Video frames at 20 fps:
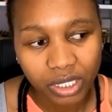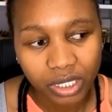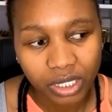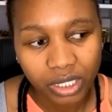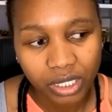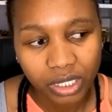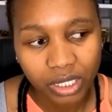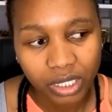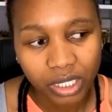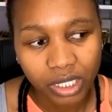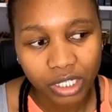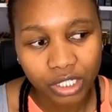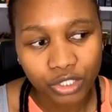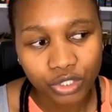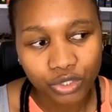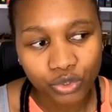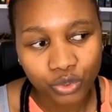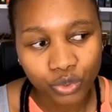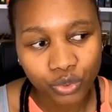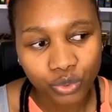is
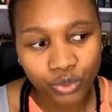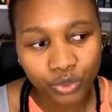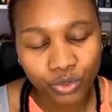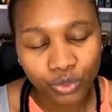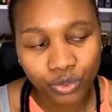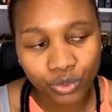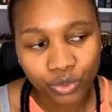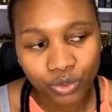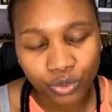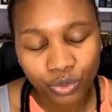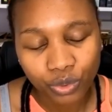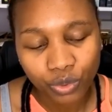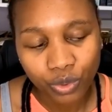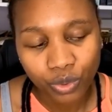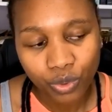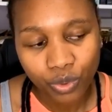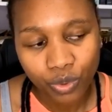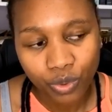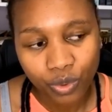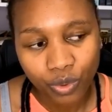to
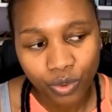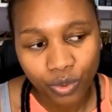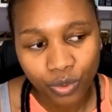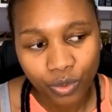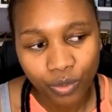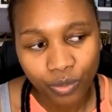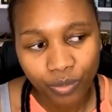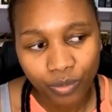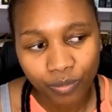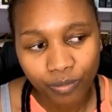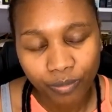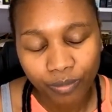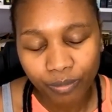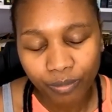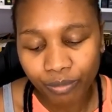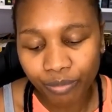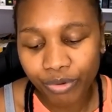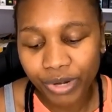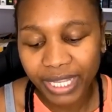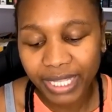
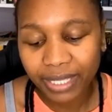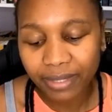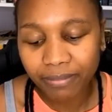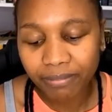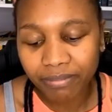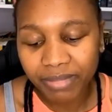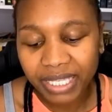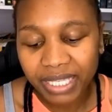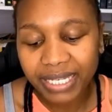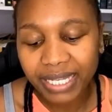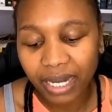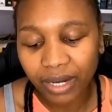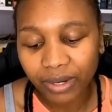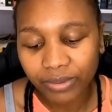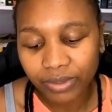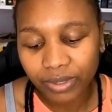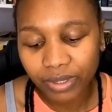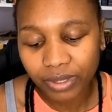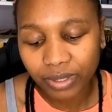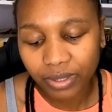break me down,
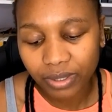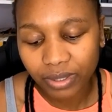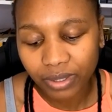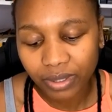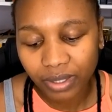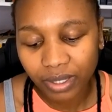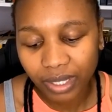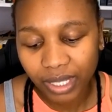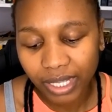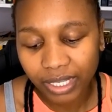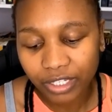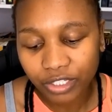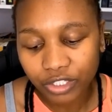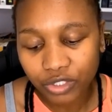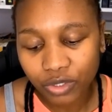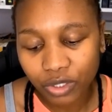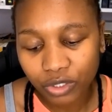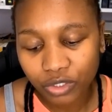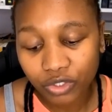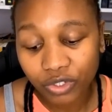and it's not
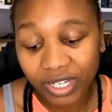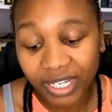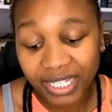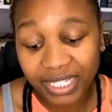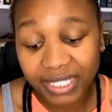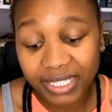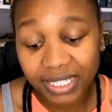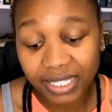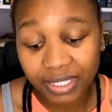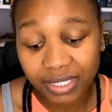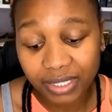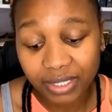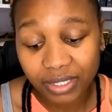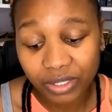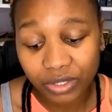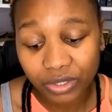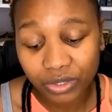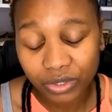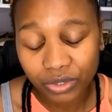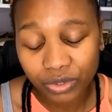to listen
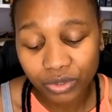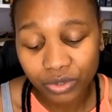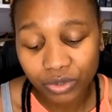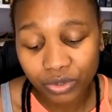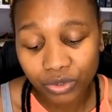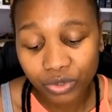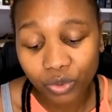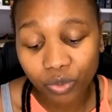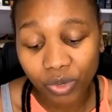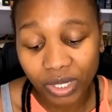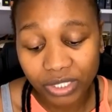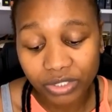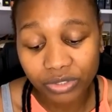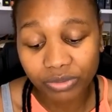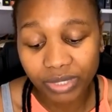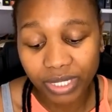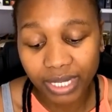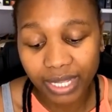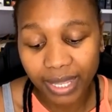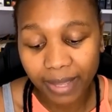to what's really
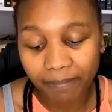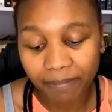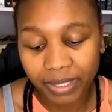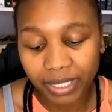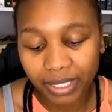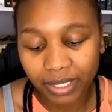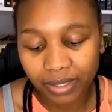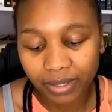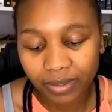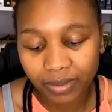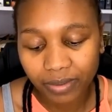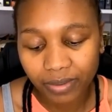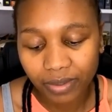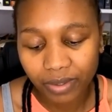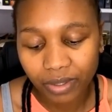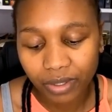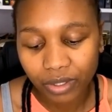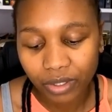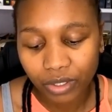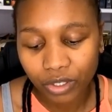happening.
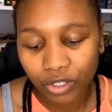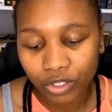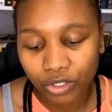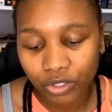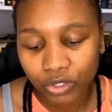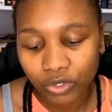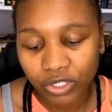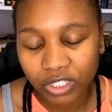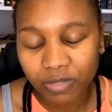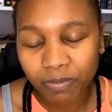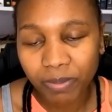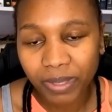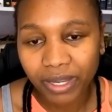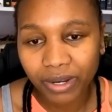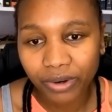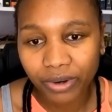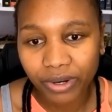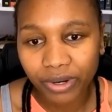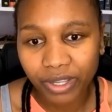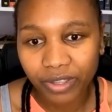So it's better
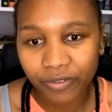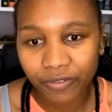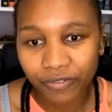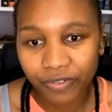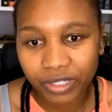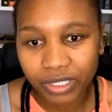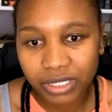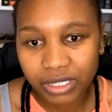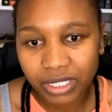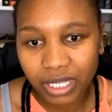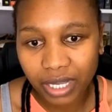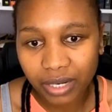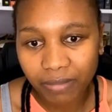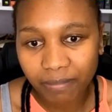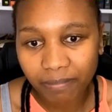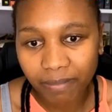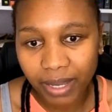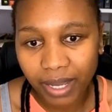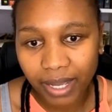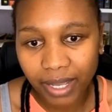if it's done
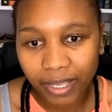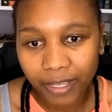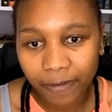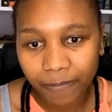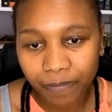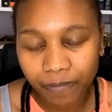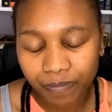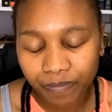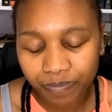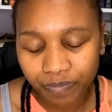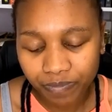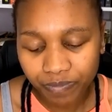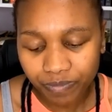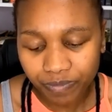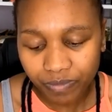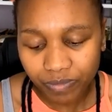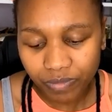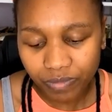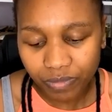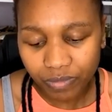by
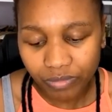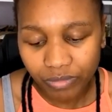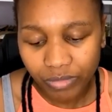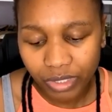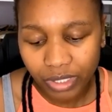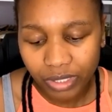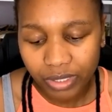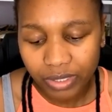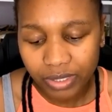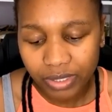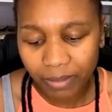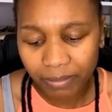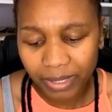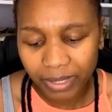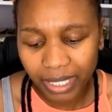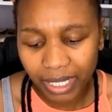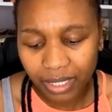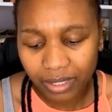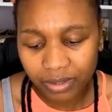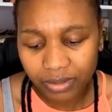somebody
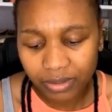else.